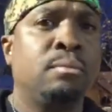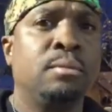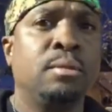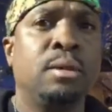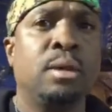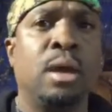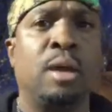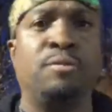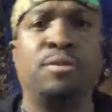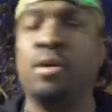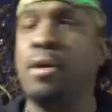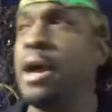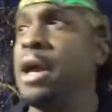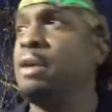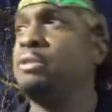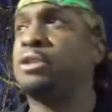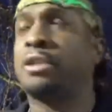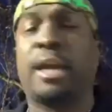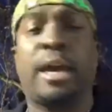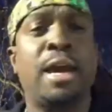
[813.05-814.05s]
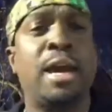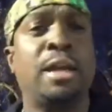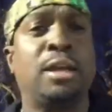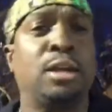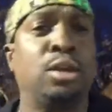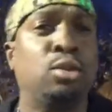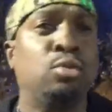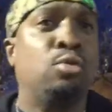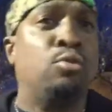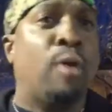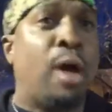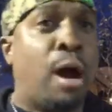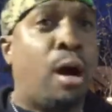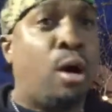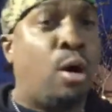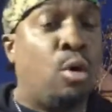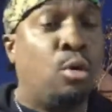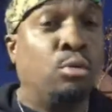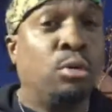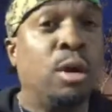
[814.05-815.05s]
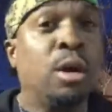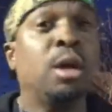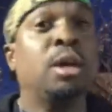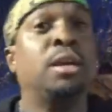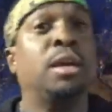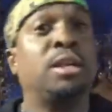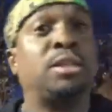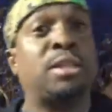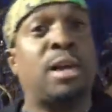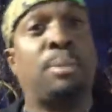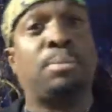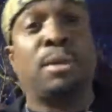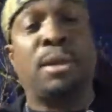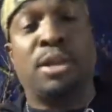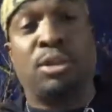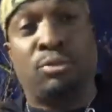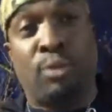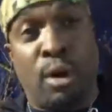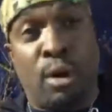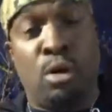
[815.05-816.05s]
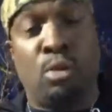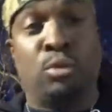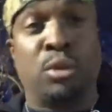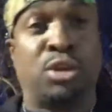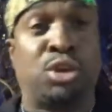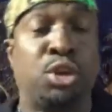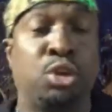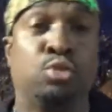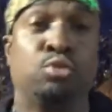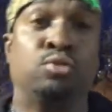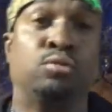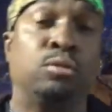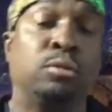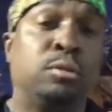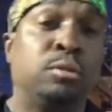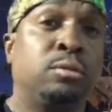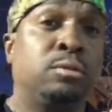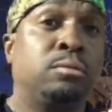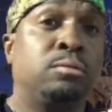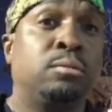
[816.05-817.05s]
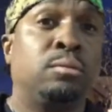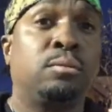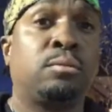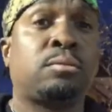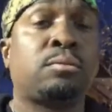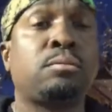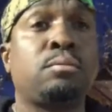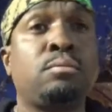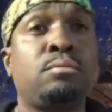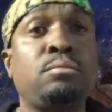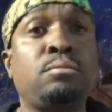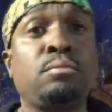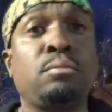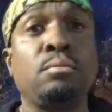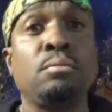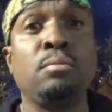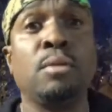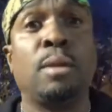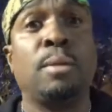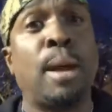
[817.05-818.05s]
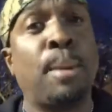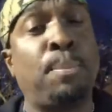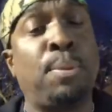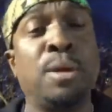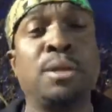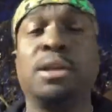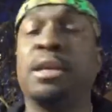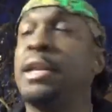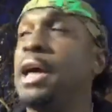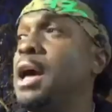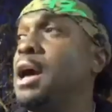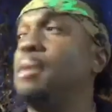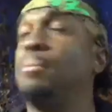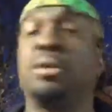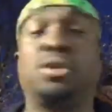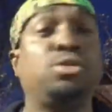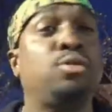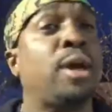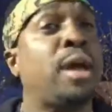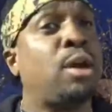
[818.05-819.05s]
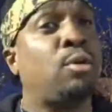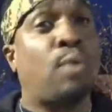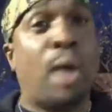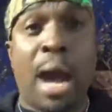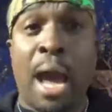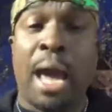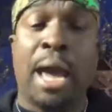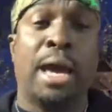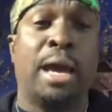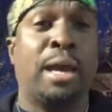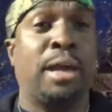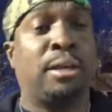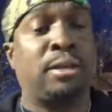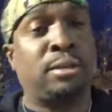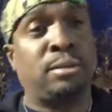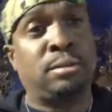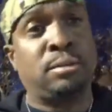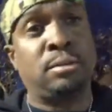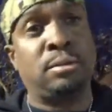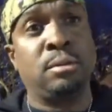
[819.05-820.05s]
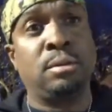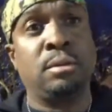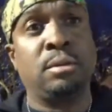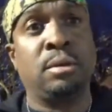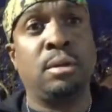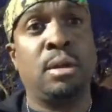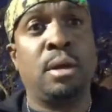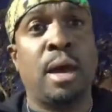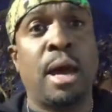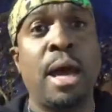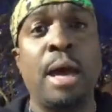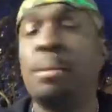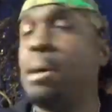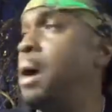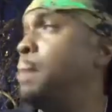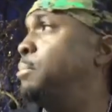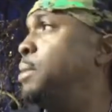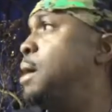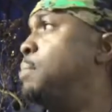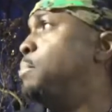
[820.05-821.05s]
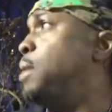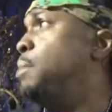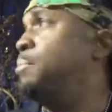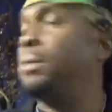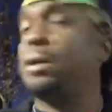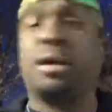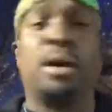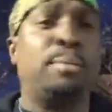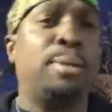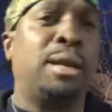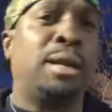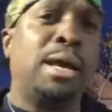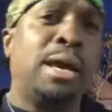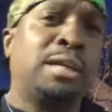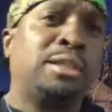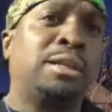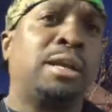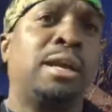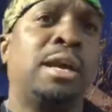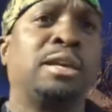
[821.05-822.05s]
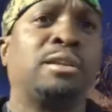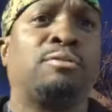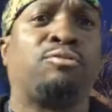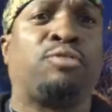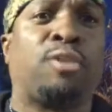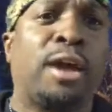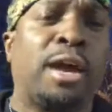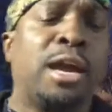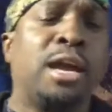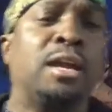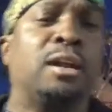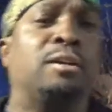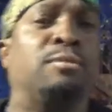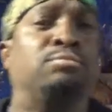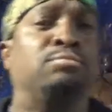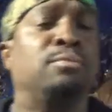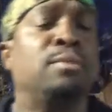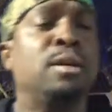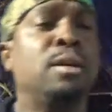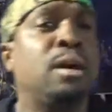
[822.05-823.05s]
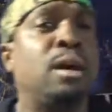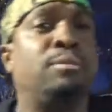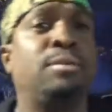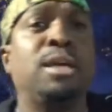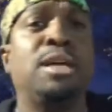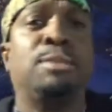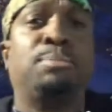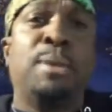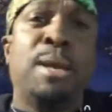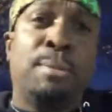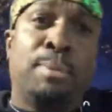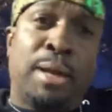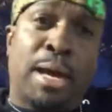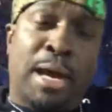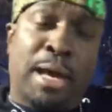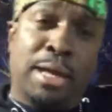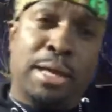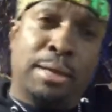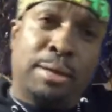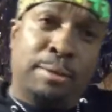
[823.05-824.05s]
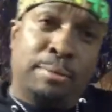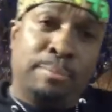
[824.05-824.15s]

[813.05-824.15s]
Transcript: If you ain't scared to do wrong, then something is wrong with you. I'm not putting you down, but you ain't wise. I'm becoming less and less afraid of these people out here.